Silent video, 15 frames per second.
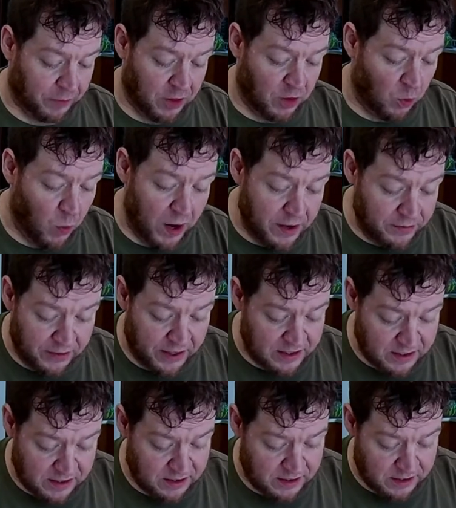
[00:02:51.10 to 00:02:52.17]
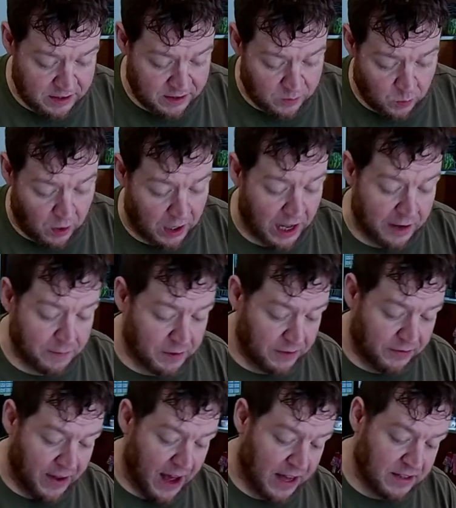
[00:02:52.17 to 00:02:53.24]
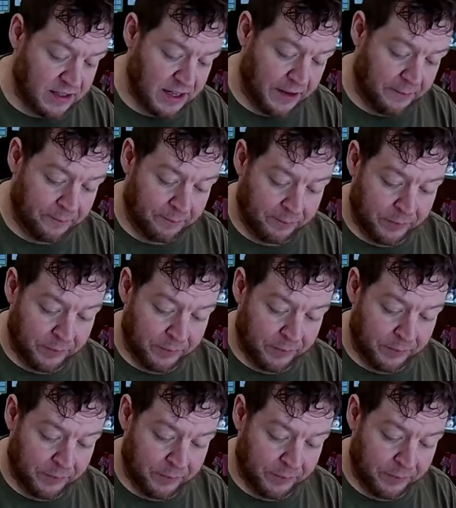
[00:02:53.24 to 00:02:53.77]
The wife has just, while I've been fasting,